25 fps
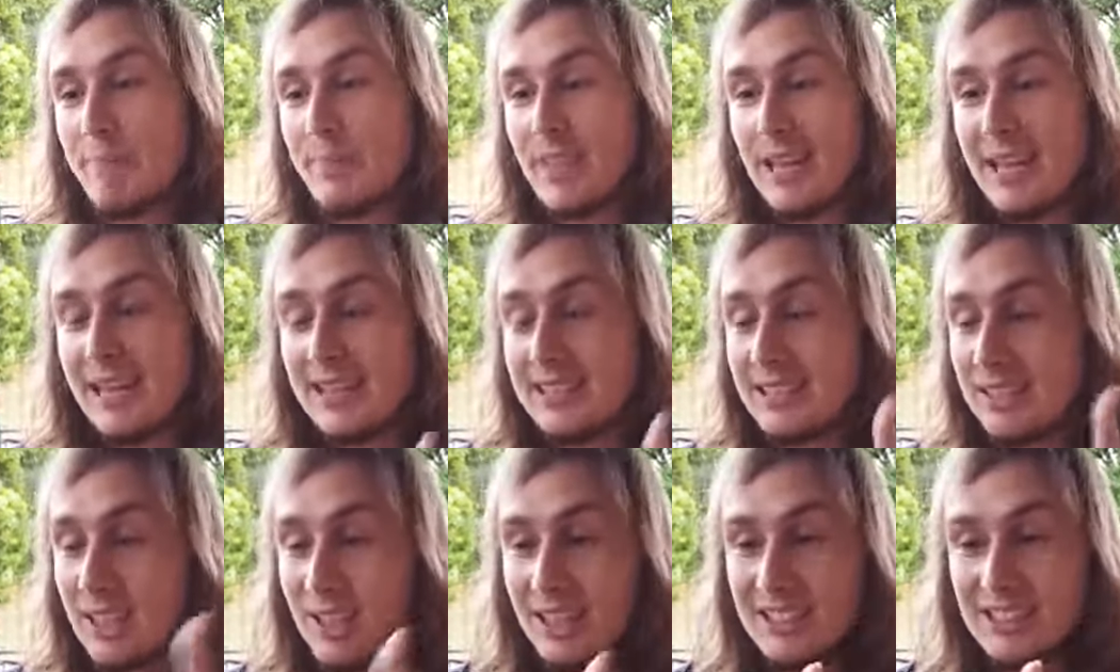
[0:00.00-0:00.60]
In
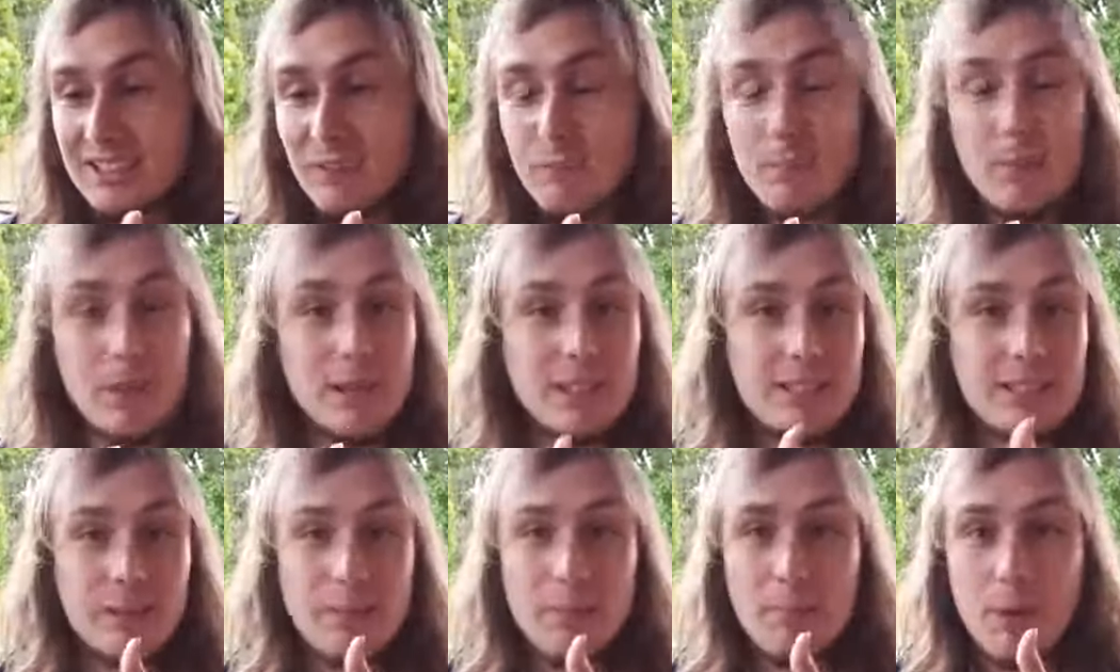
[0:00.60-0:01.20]
exclusive
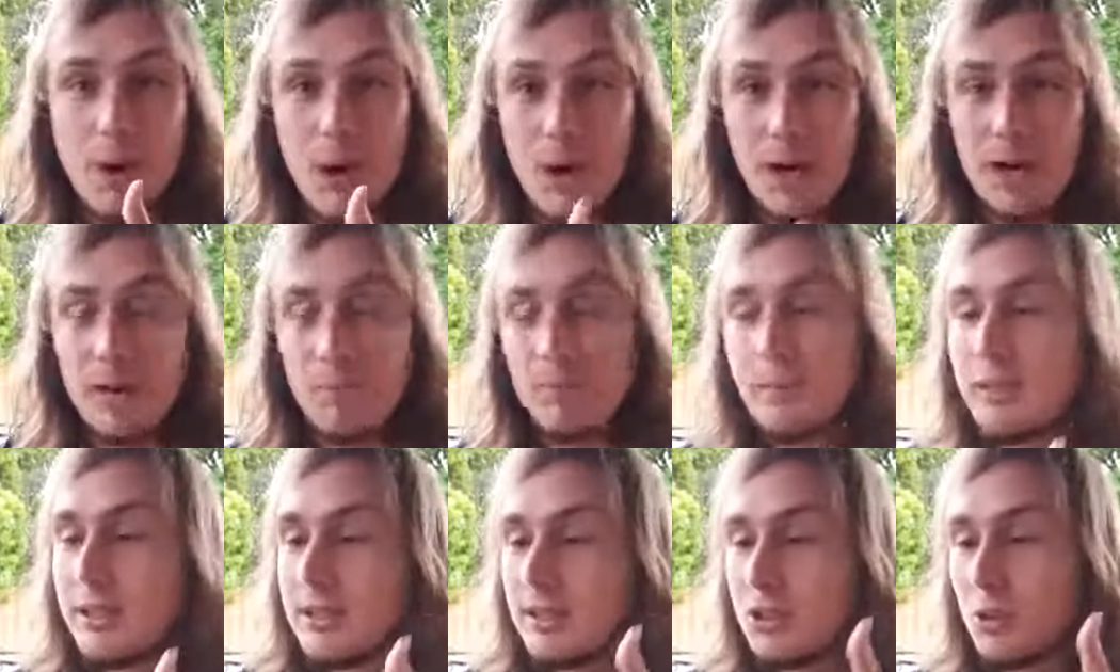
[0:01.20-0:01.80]
books, bargain
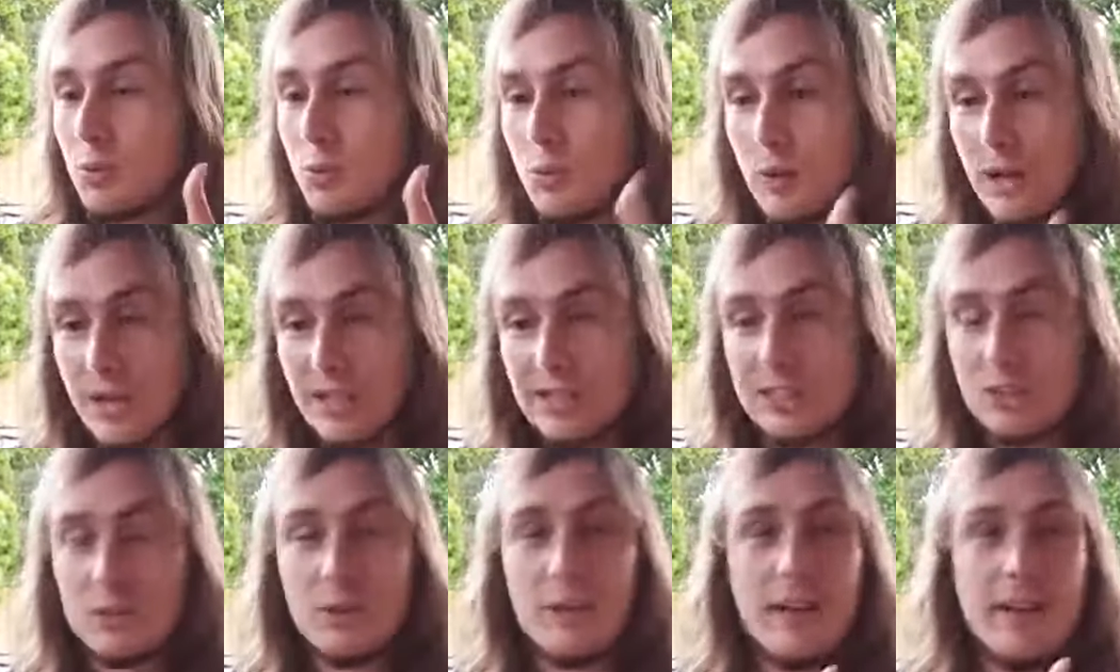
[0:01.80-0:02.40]
books,
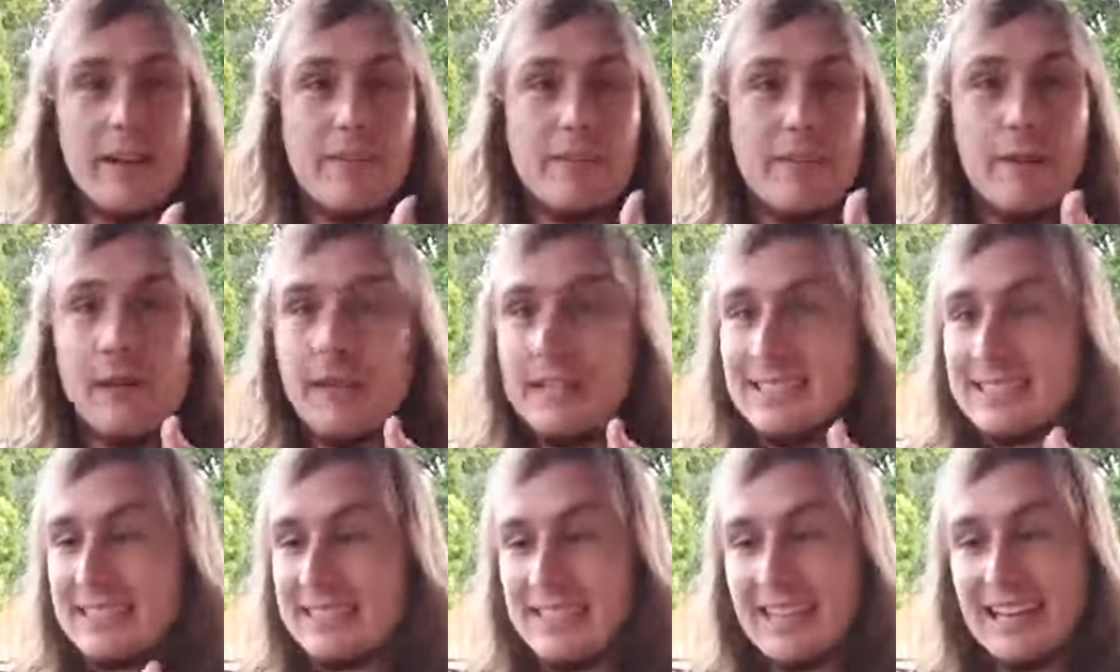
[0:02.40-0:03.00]
Wordsworth,
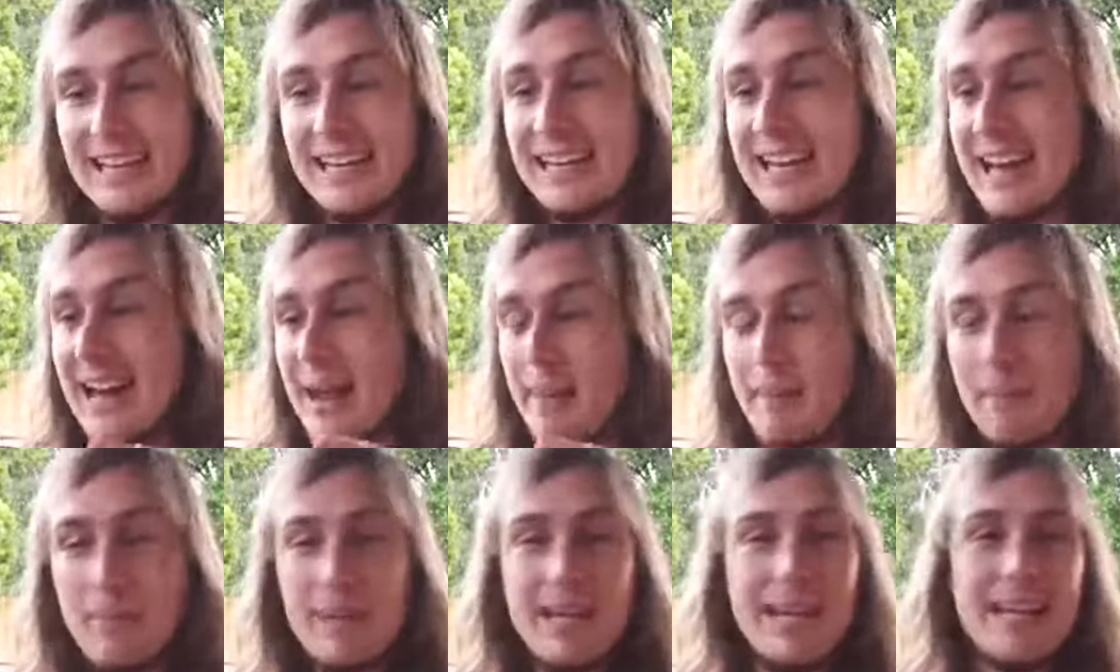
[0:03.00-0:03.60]

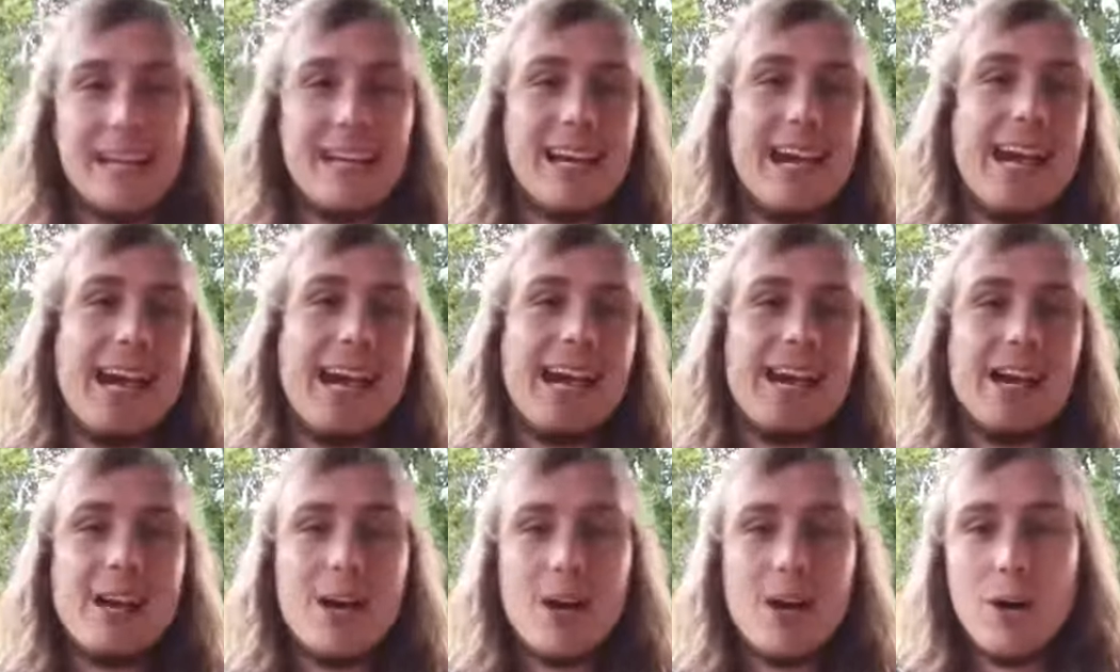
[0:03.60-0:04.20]
CNA,
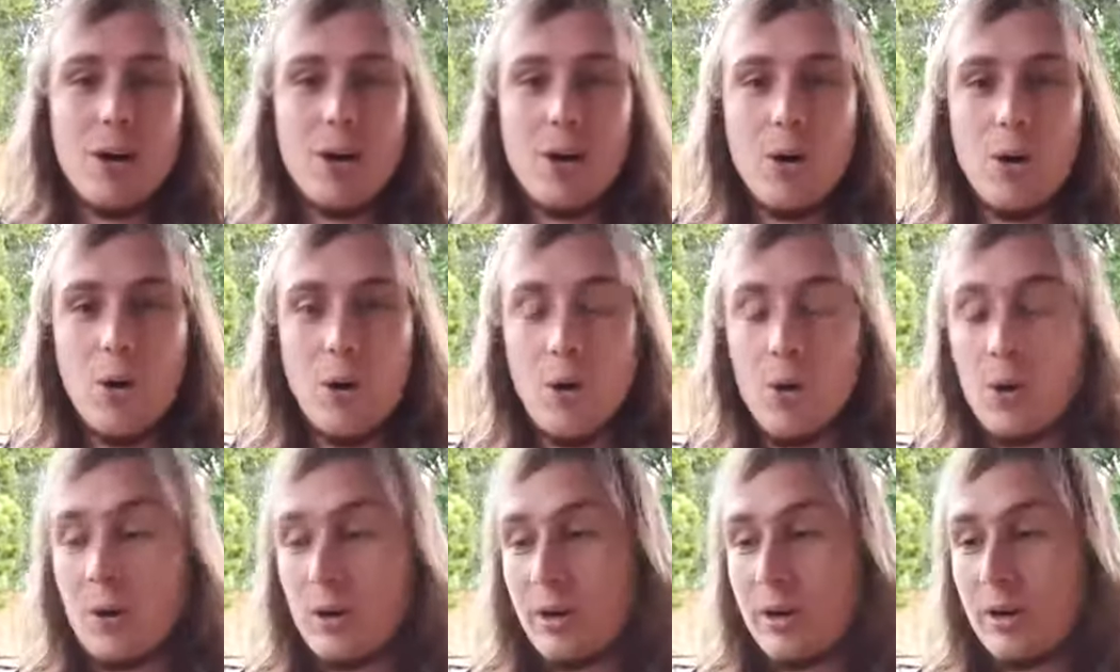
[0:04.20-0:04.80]
PNA,
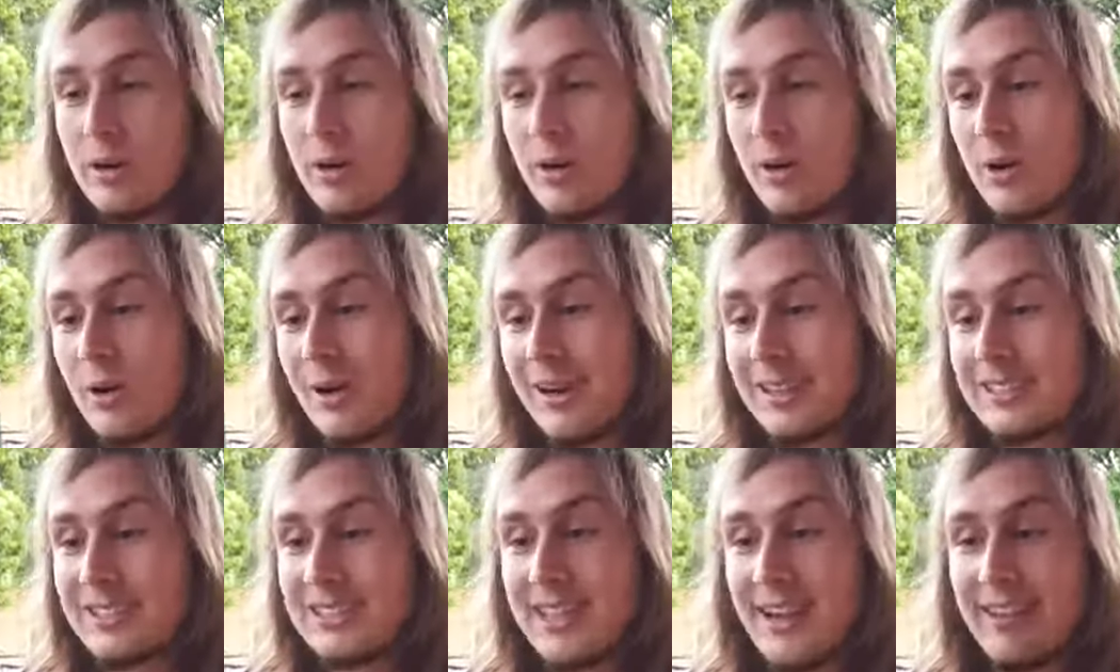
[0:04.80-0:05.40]
all
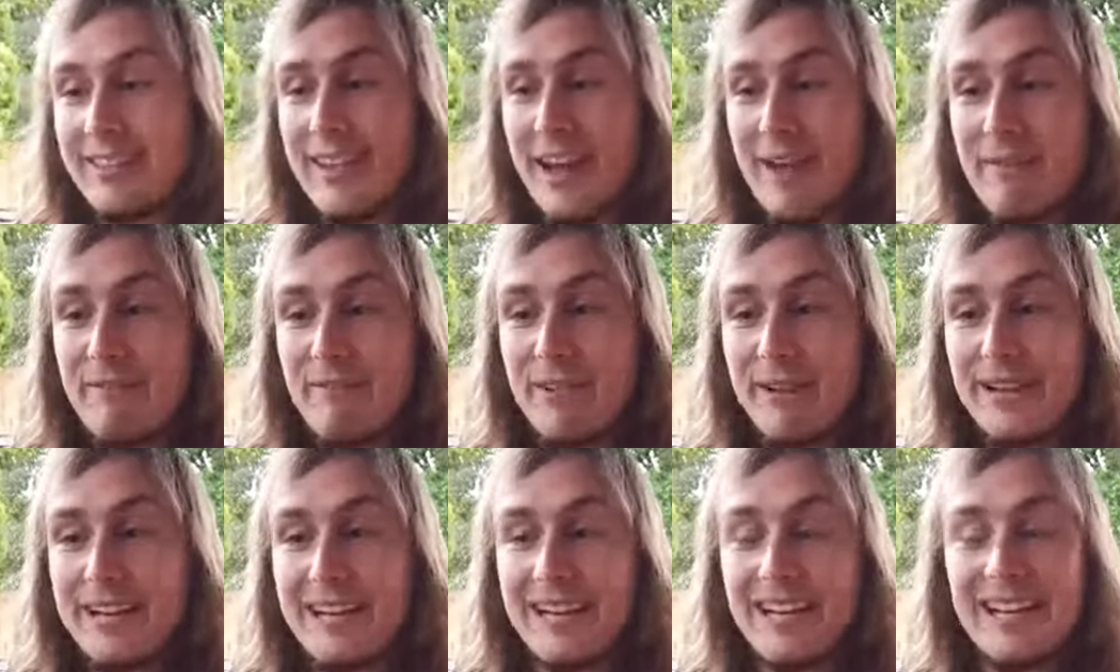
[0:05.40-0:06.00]
across South
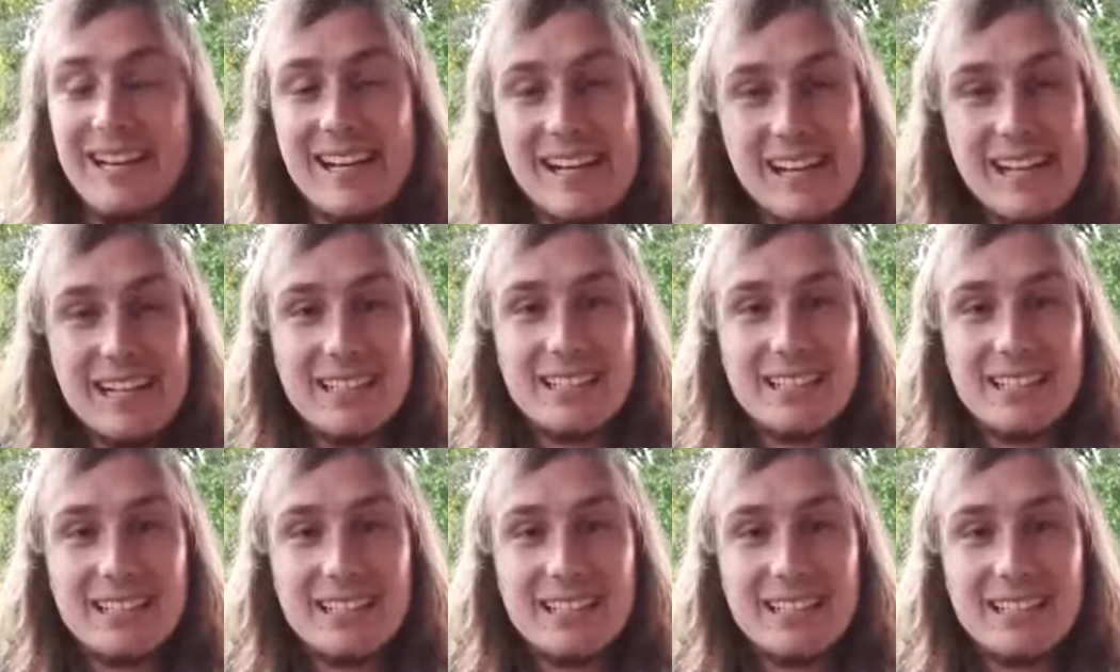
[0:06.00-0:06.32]
Africa.